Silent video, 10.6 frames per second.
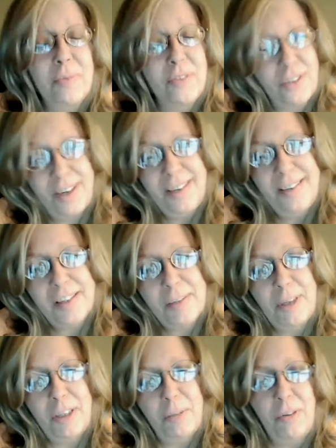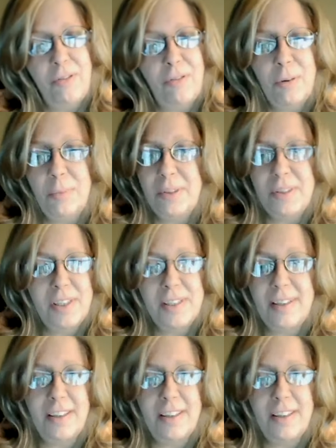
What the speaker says: tried to smile before, but she said,